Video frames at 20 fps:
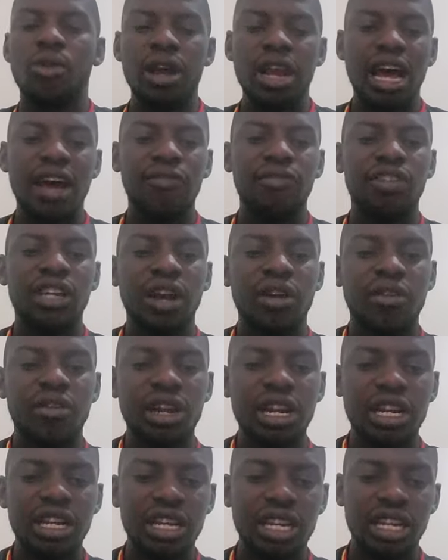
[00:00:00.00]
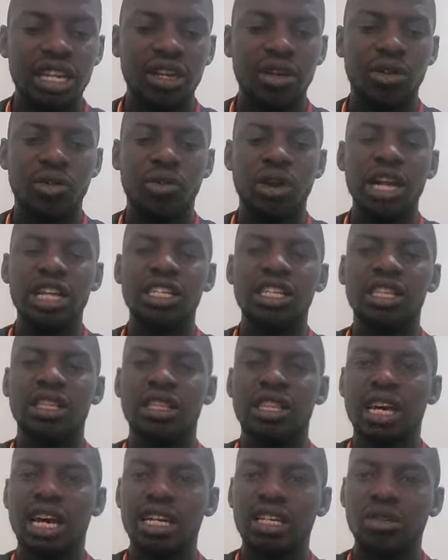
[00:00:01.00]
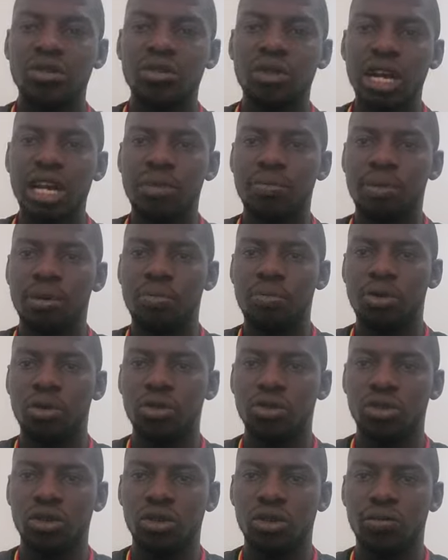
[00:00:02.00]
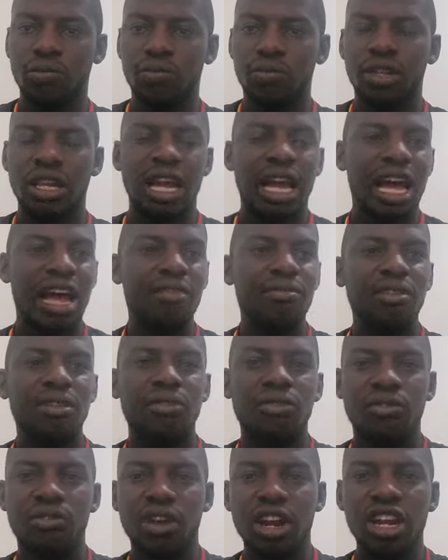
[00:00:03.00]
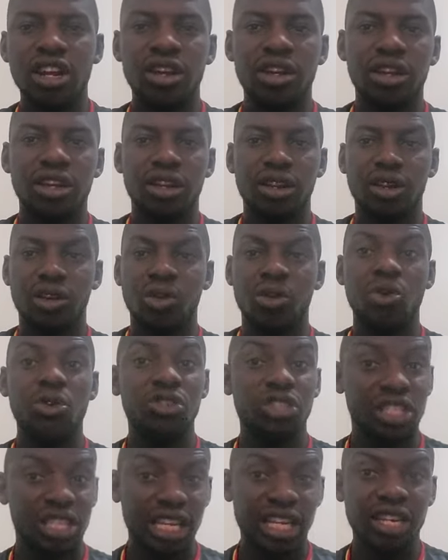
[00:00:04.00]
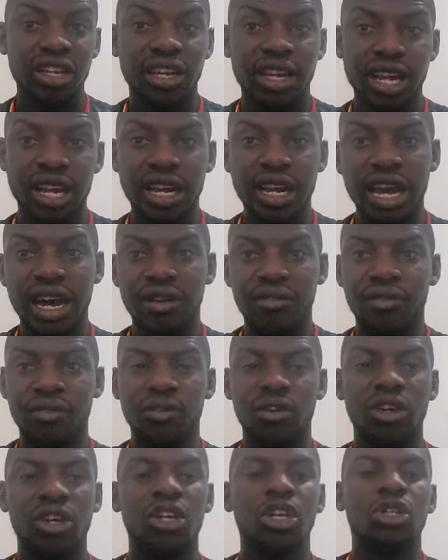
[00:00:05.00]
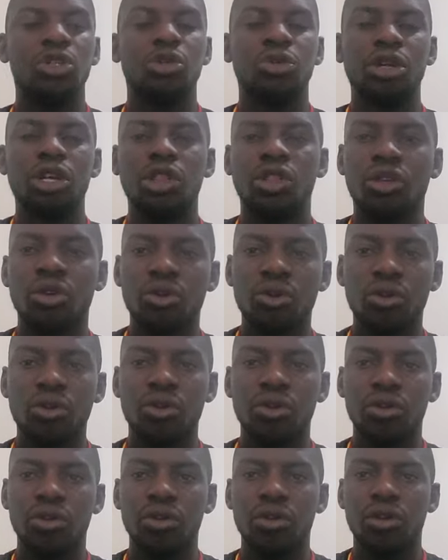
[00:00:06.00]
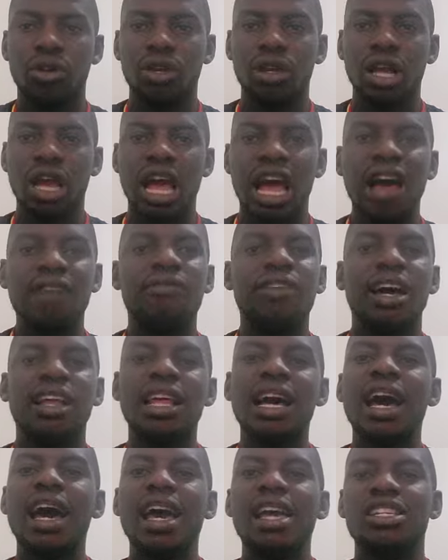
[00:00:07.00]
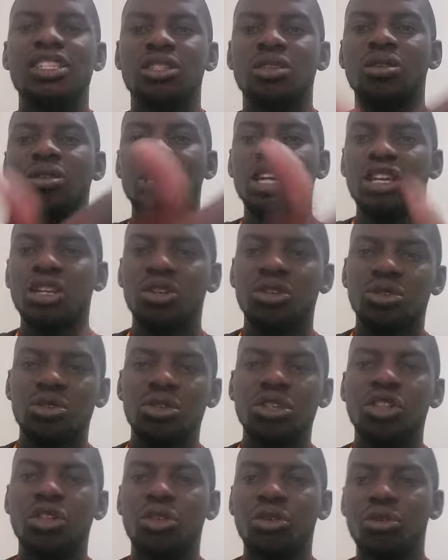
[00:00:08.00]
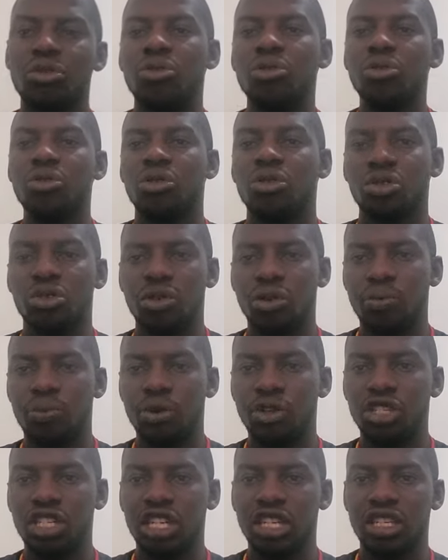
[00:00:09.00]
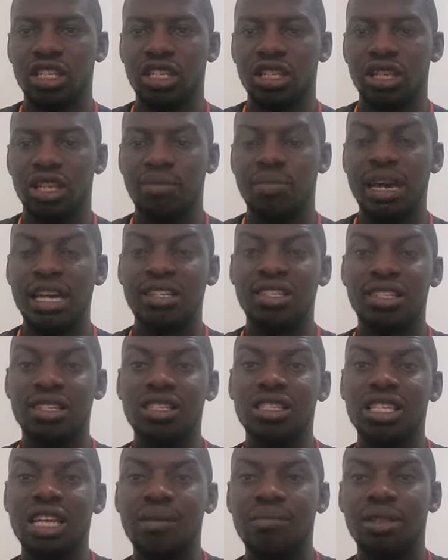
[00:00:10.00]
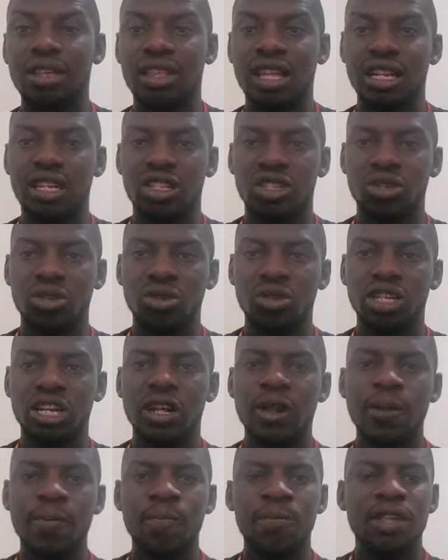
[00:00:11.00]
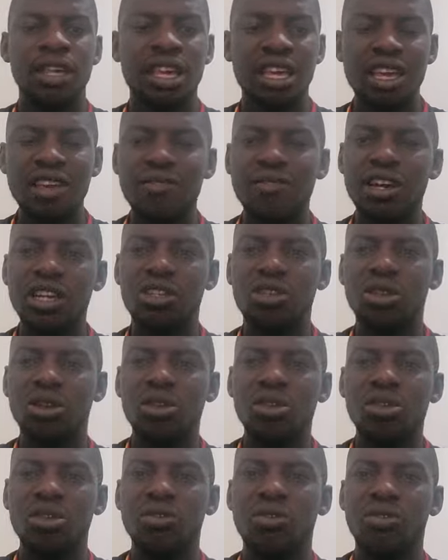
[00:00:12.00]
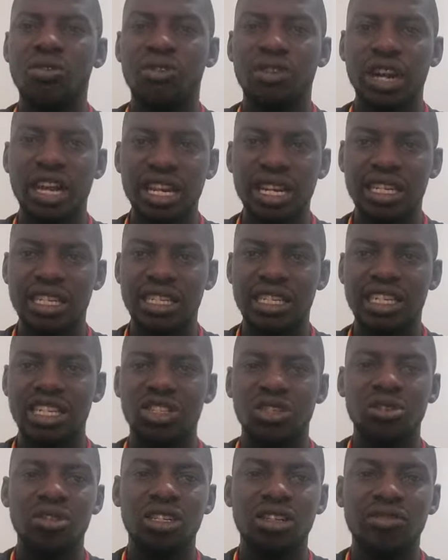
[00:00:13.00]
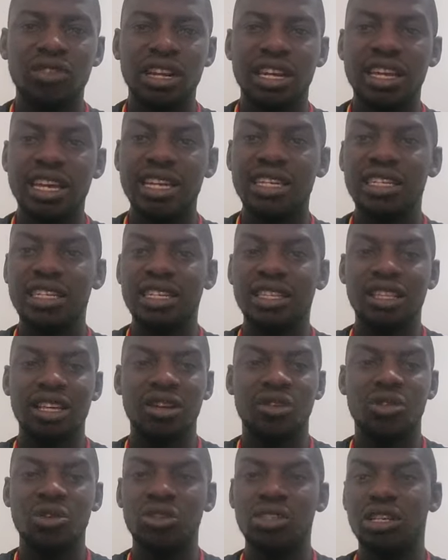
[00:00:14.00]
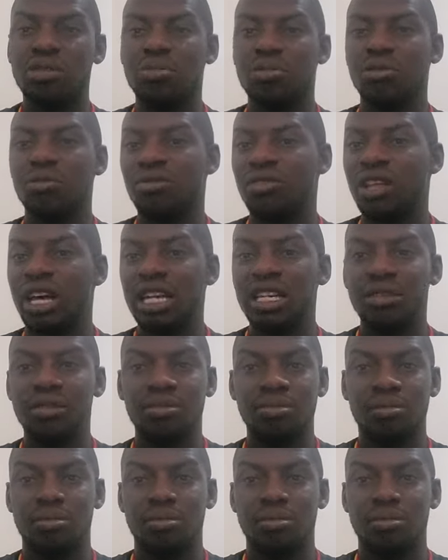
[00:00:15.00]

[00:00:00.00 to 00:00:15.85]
After writing that grant proposal, have a friend who's technical enough to read through. Have other eyes to read through your project. They might say something that is not. If at all your friend is not even getting the concept of that